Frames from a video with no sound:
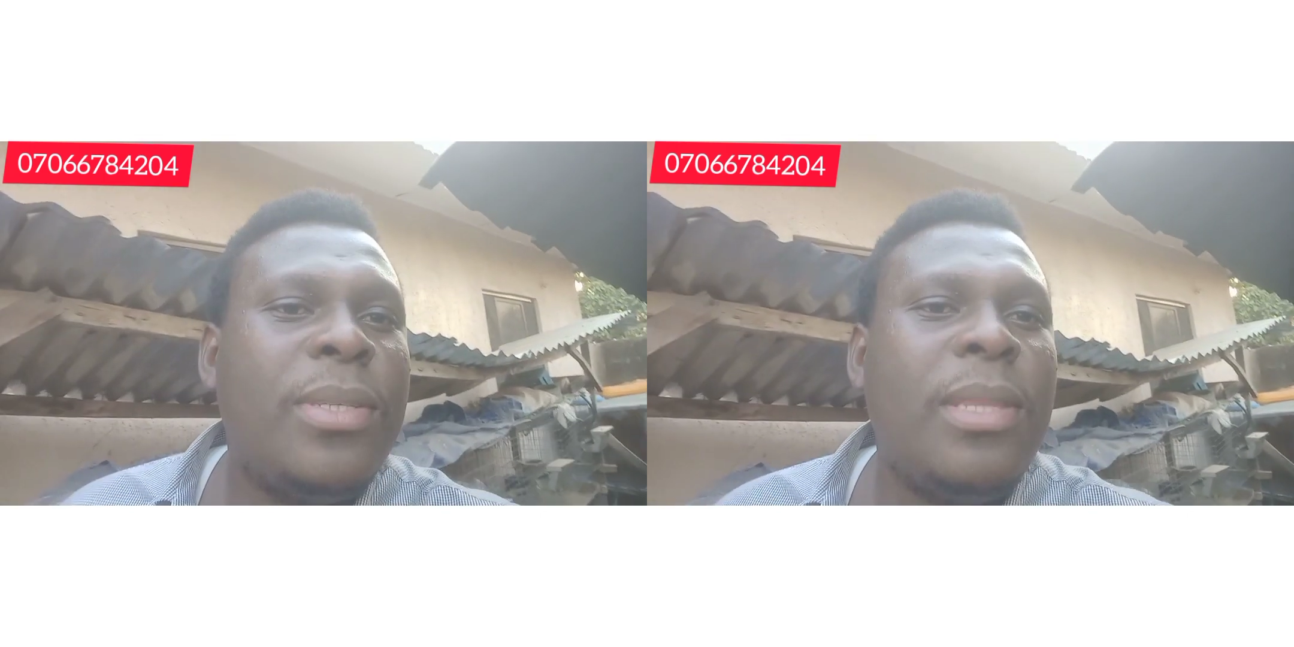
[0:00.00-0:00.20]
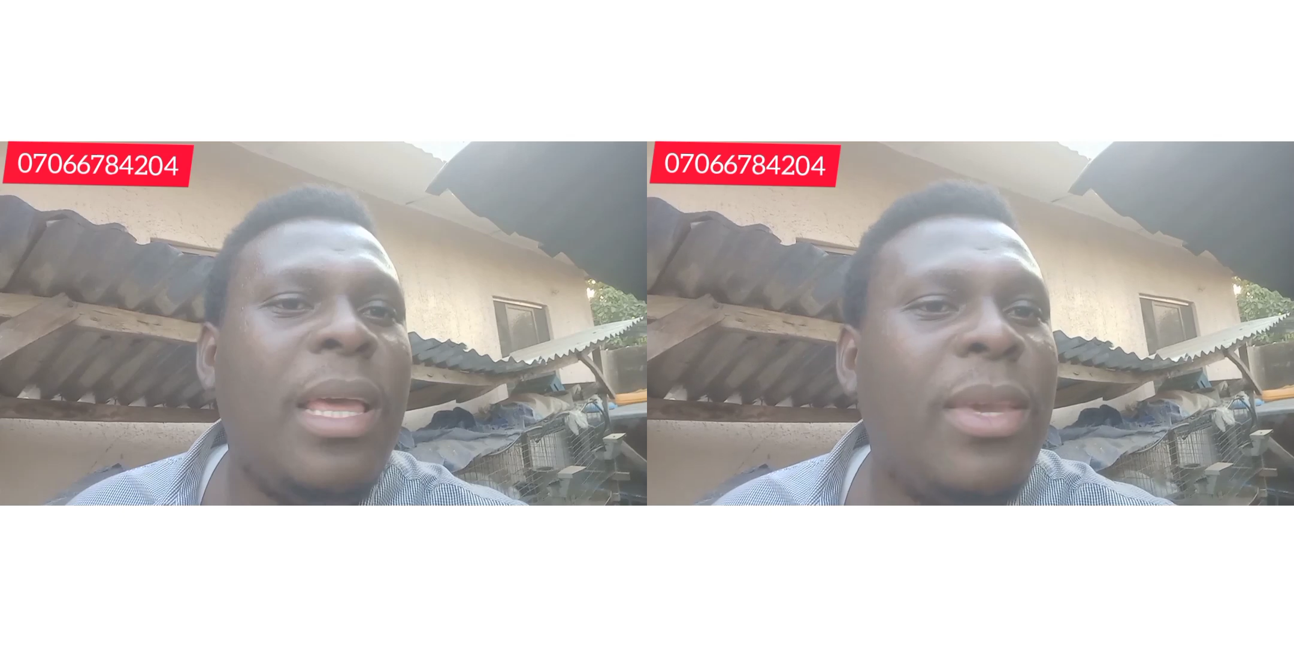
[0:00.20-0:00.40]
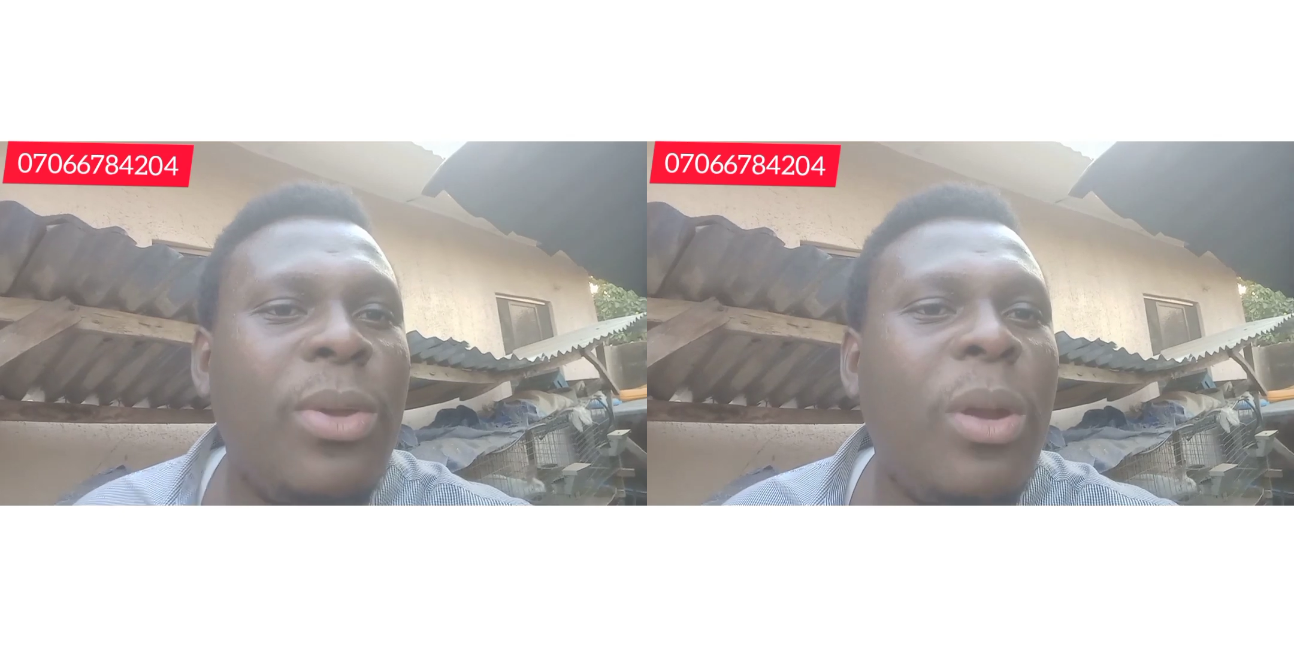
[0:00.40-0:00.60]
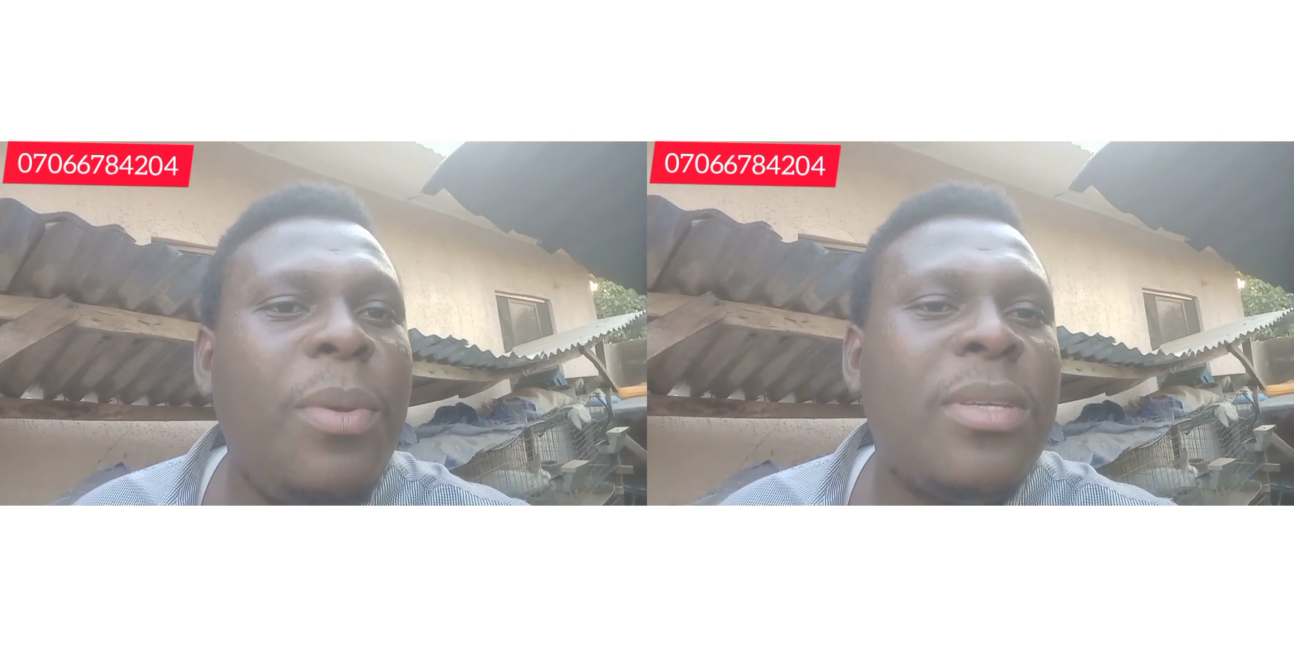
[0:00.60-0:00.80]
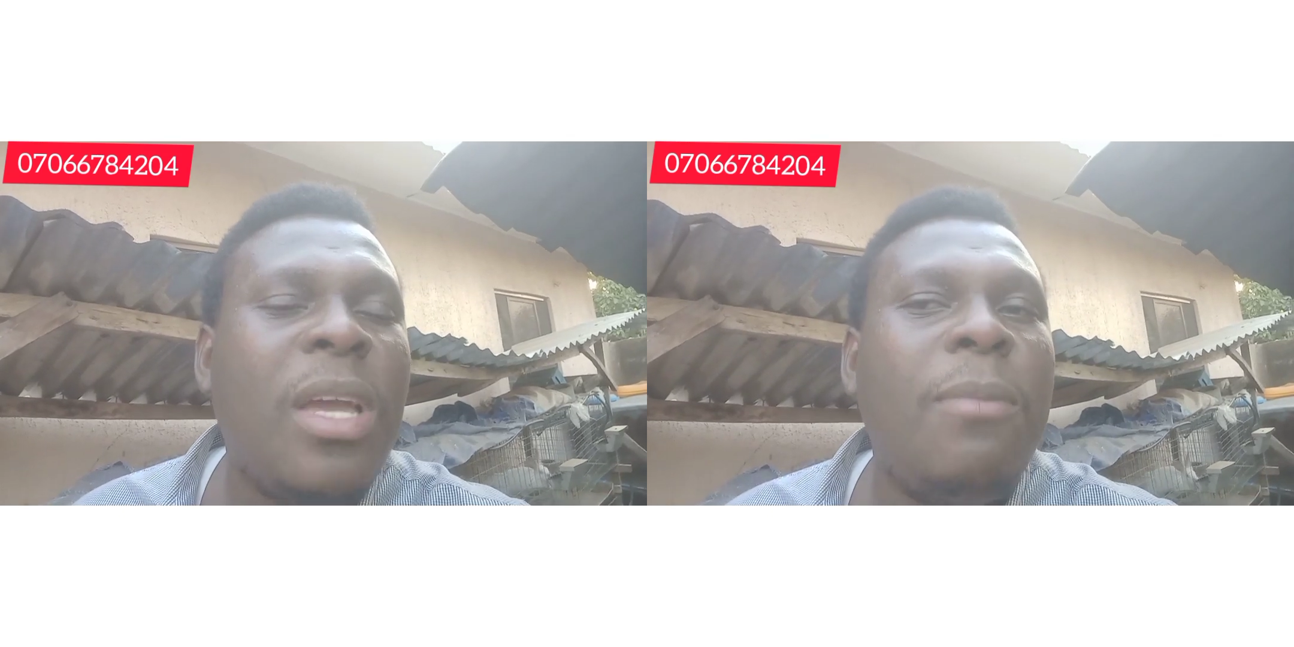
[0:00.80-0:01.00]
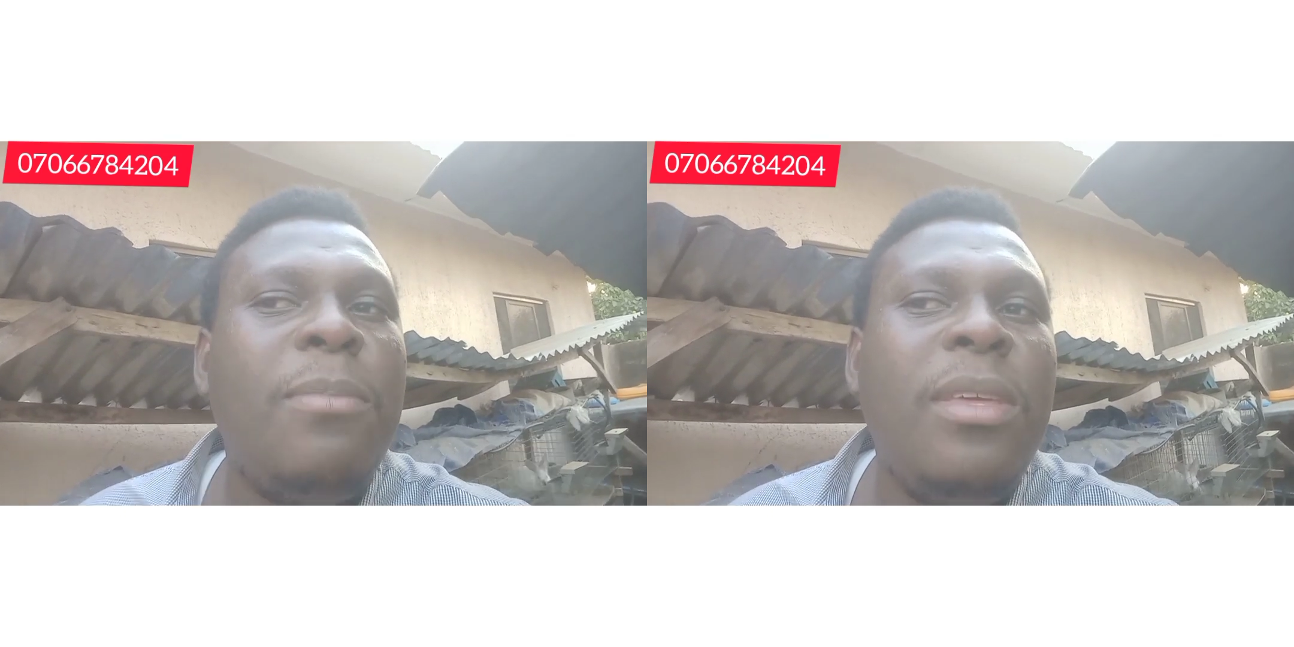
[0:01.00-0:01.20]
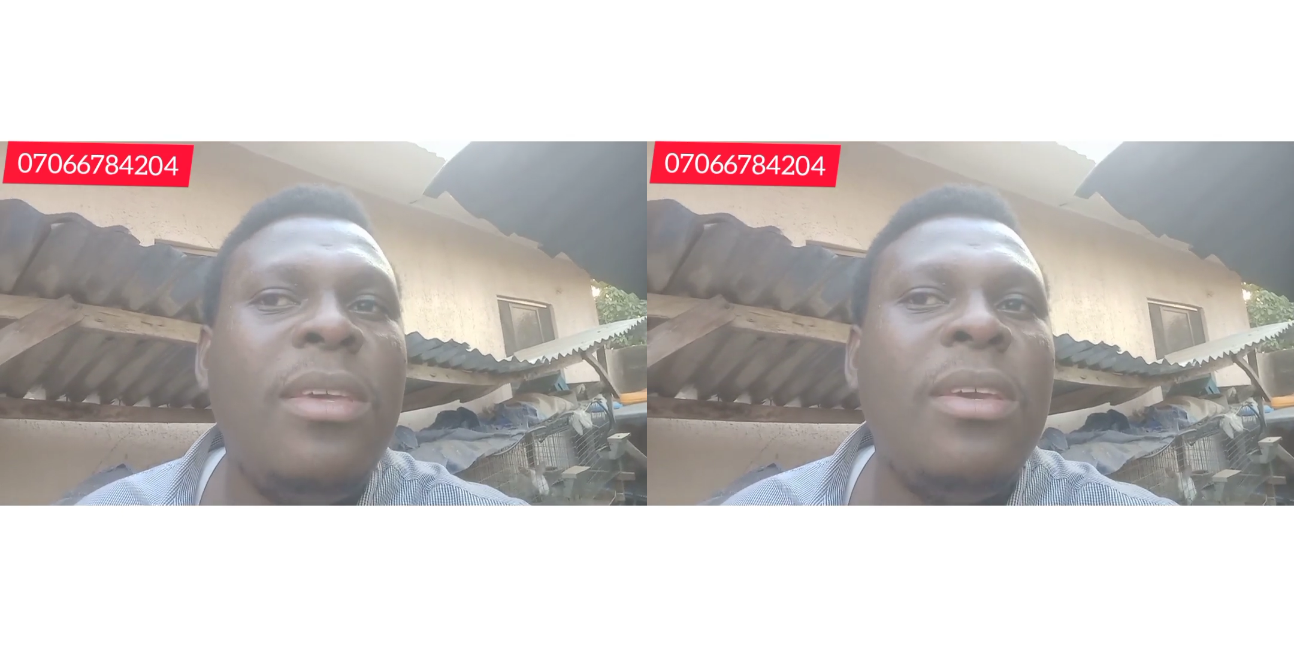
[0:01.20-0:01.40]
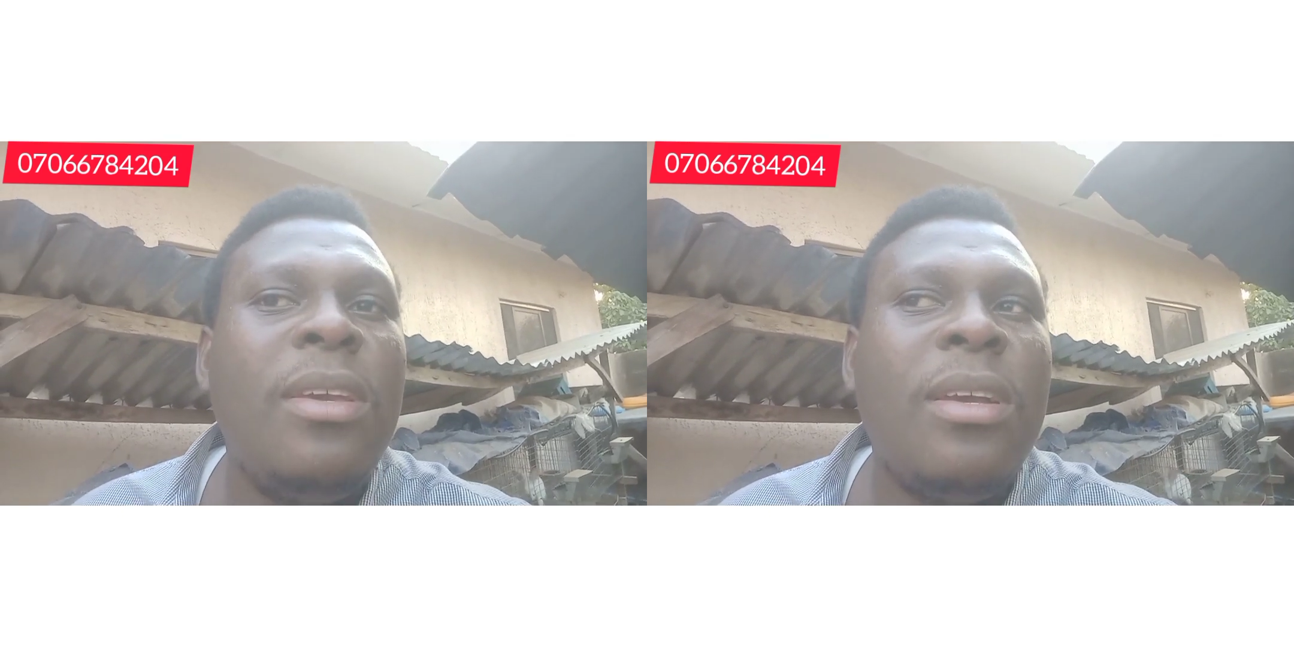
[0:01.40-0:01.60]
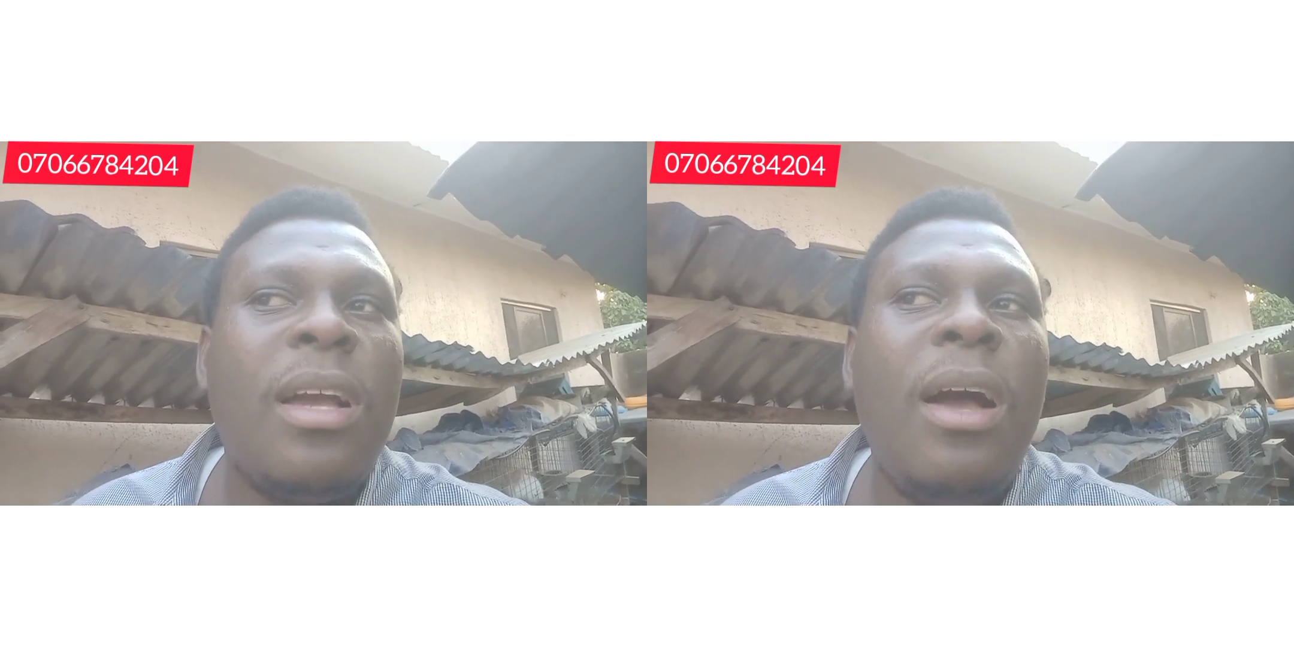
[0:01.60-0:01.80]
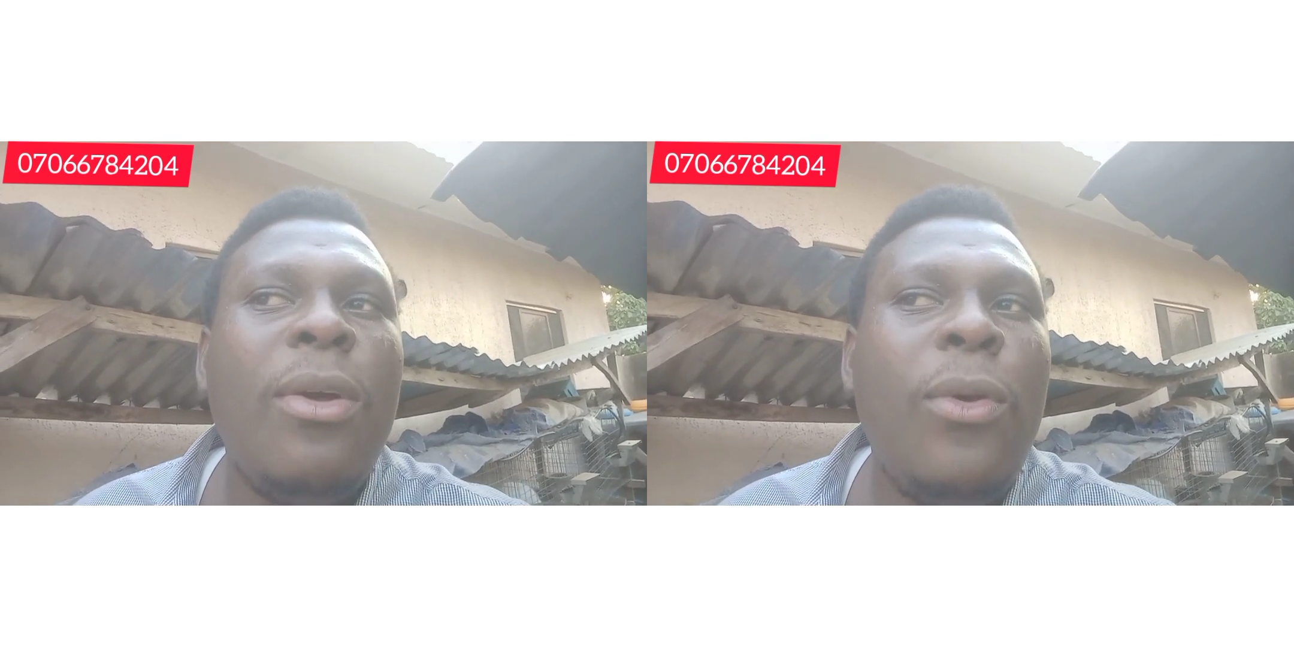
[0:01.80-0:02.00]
Like your rabbit can